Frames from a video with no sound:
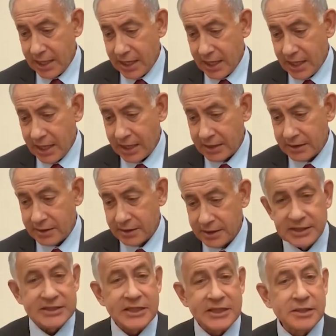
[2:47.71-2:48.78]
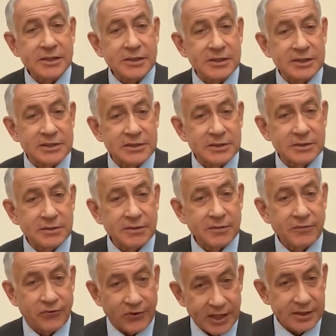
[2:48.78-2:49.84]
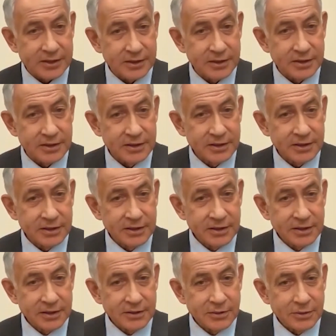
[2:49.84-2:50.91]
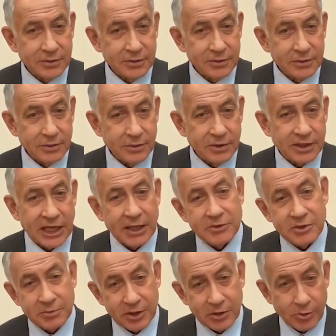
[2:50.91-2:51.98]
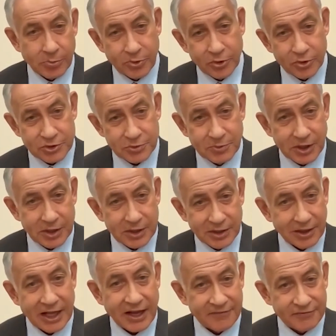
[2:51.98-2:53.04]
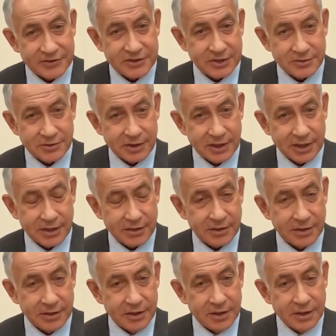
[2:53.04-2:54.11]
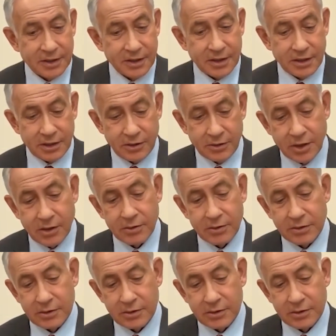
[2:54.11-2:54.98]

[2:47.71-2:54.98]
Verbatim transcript: And he said to this friend who came to me, who approached me nearly half a century later, you know,